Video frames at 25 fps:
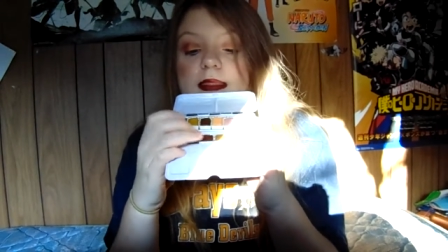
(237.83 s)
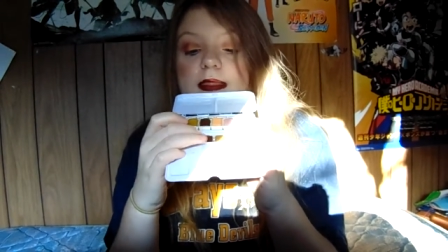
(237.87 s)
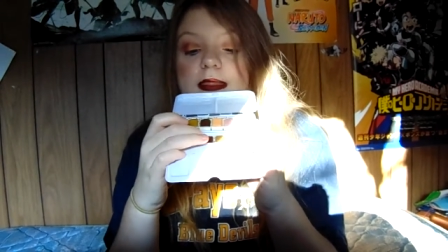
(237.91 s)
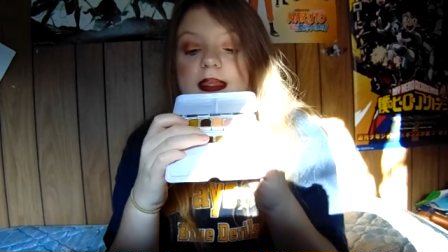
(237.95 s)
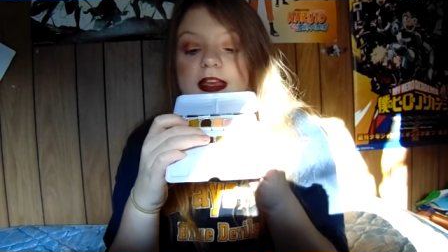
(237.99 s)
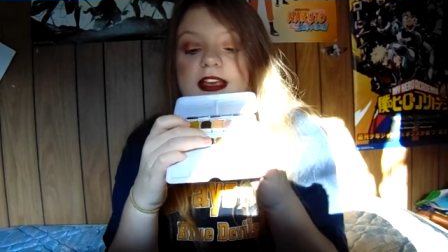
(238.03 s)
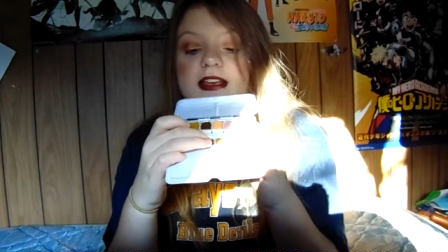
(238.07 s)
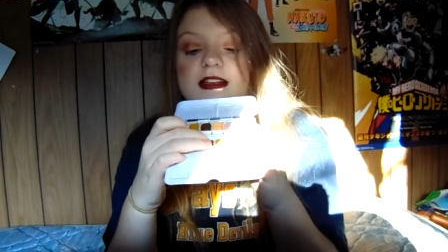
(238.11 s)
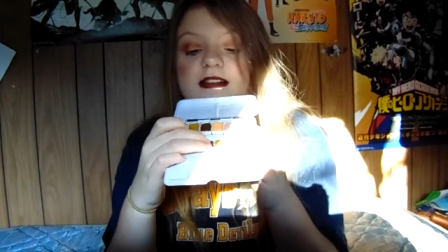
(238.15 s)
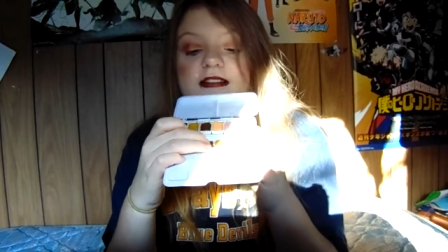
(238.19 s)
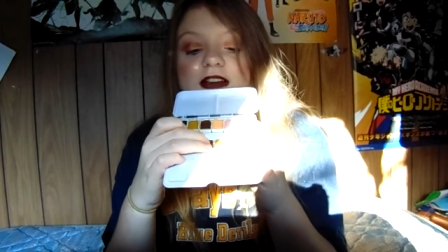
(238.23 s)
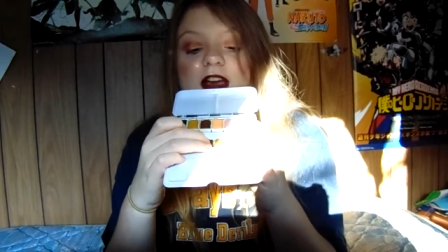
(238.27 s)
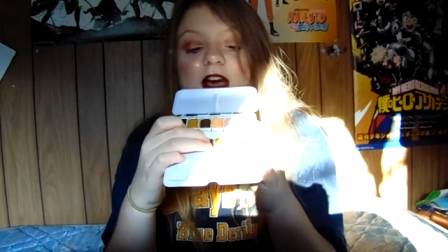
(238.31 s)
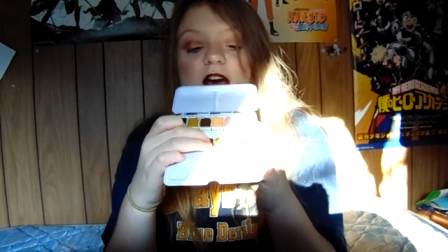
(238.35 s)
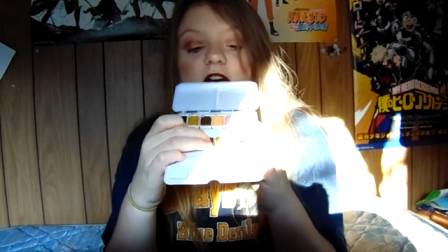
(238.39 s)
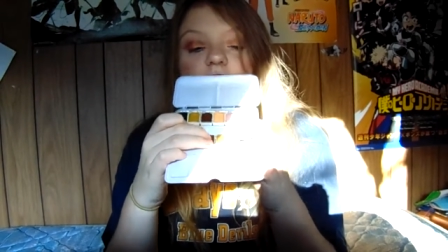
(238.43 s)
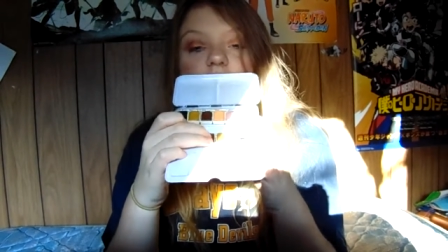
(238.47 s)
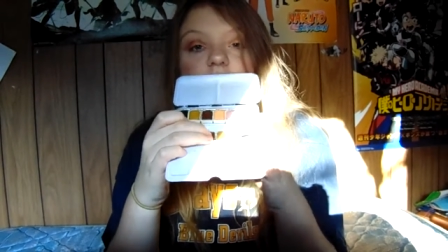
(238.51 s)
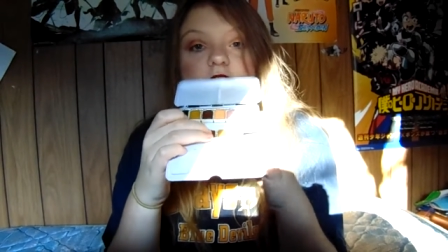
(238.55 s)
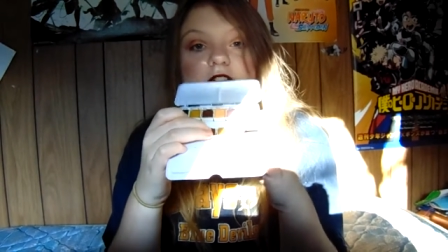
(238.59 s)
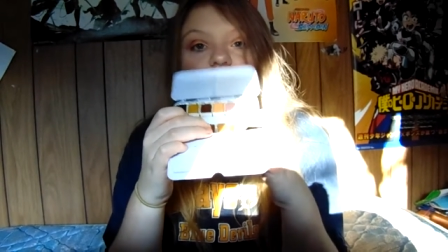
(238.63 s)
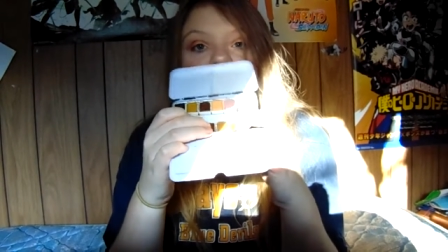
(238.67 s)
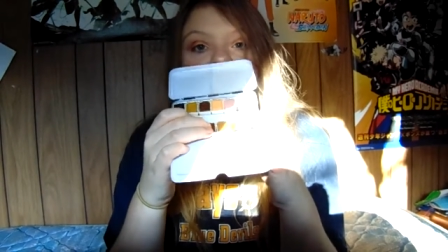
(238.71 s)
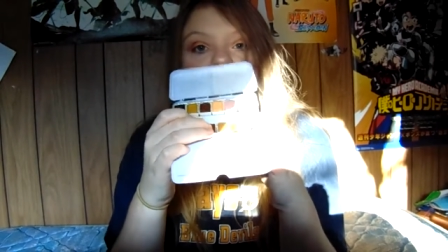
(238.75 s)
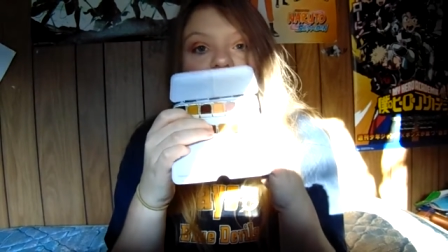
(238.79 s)
These
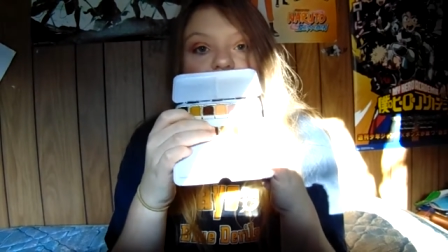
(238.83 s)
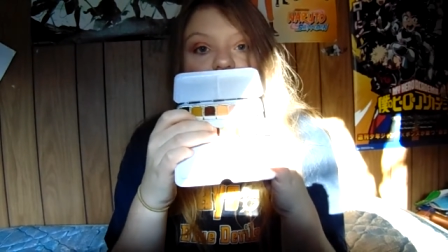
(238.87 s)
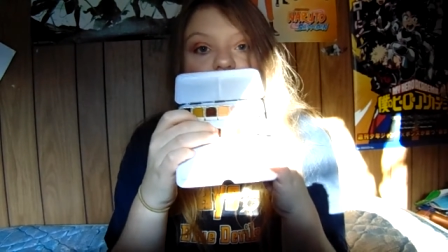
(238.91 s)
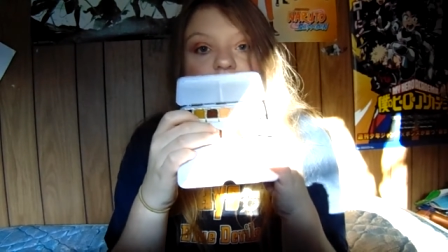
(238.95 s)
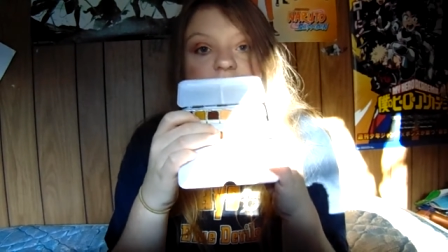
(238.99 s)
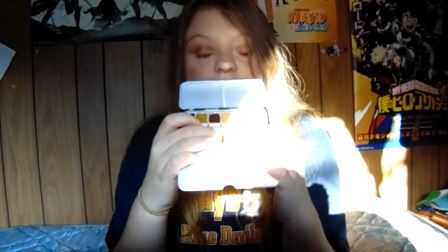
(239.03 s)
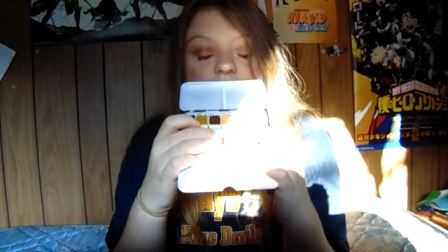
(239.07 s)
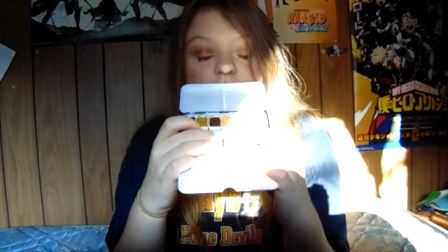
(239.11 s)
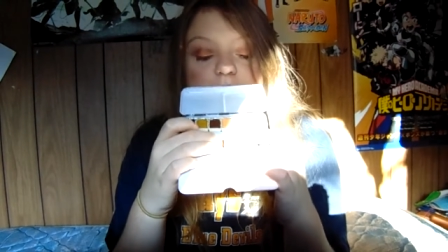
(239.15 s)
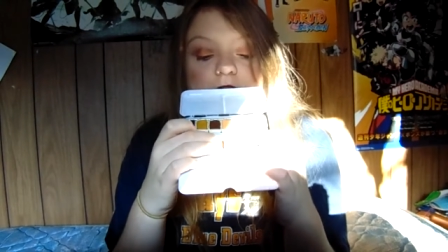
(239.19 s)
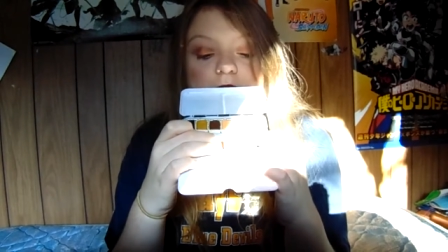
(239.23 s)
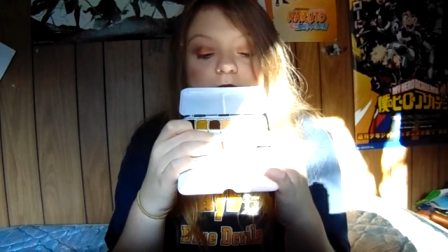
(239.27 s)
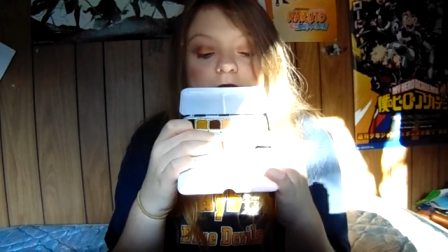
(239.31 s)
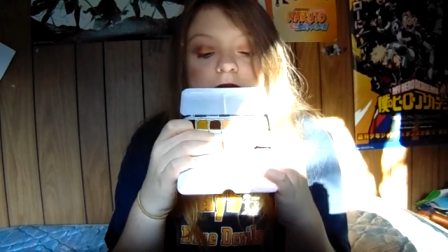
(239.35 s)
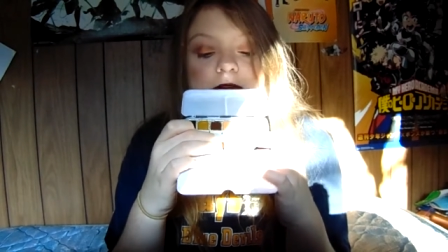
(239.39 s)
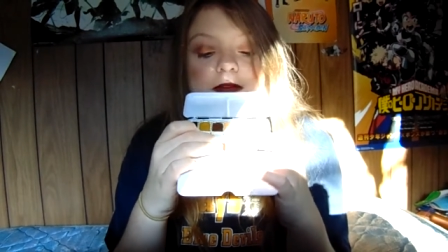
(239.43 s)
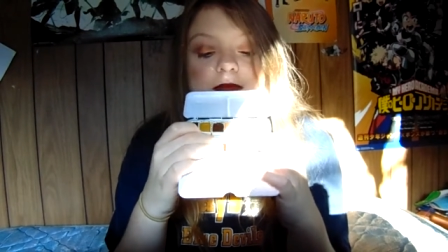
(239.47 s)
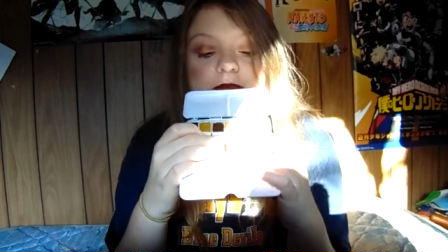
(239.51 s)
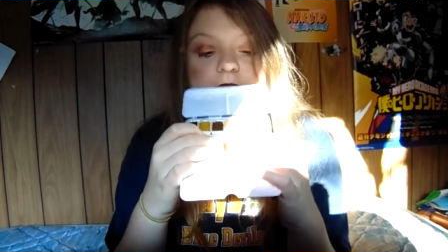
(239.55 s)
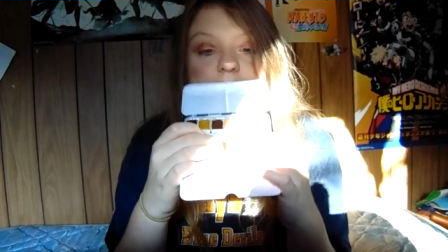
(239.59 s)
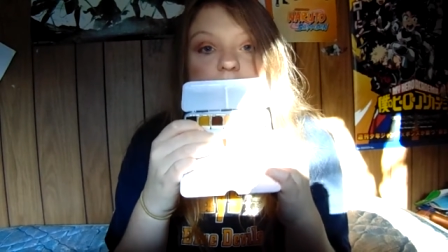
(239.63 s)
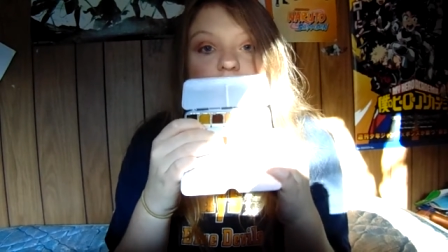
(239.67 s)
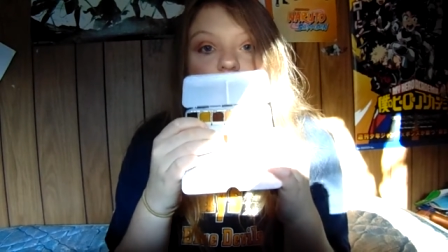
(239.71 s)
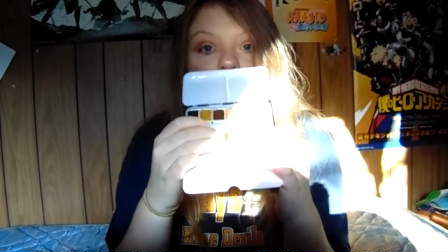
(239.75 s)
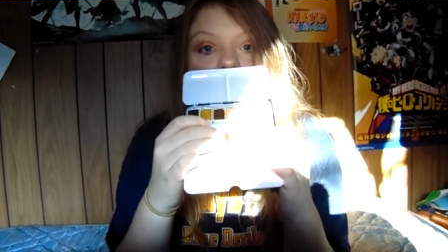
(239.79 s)
colors down here,
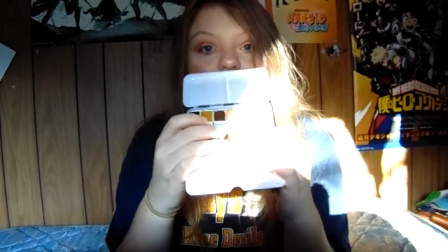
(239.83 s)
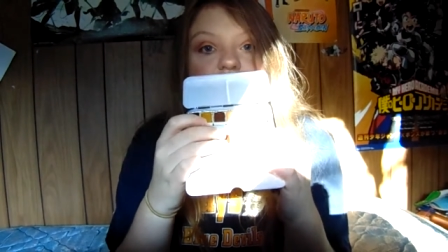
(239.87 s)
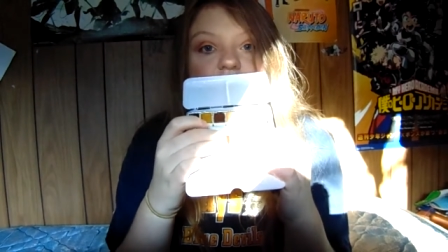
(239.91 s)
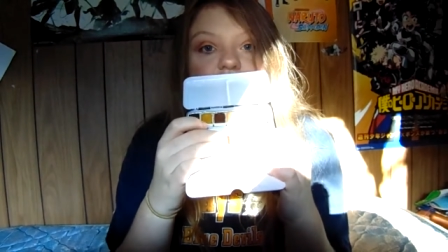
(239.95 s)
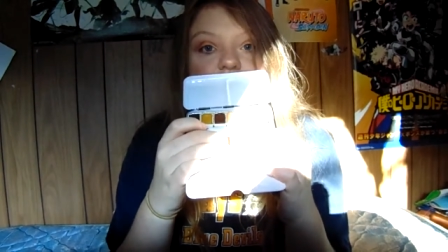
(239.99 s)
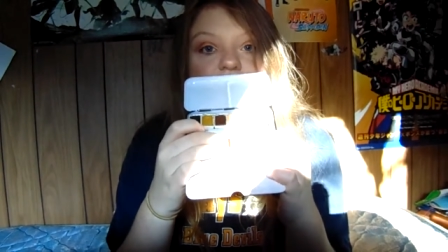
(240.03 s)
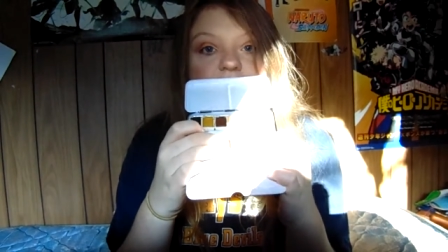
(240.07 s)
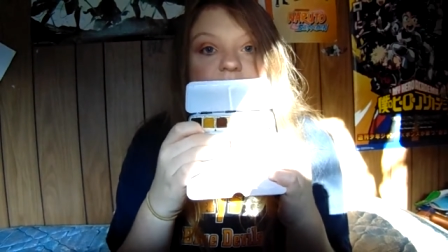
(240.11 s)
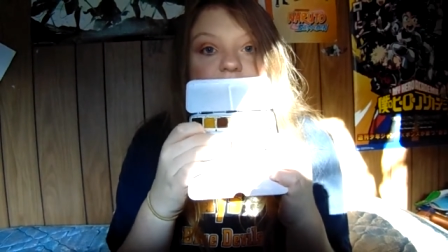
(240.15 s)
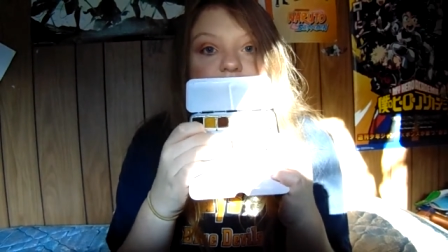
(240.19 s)
most of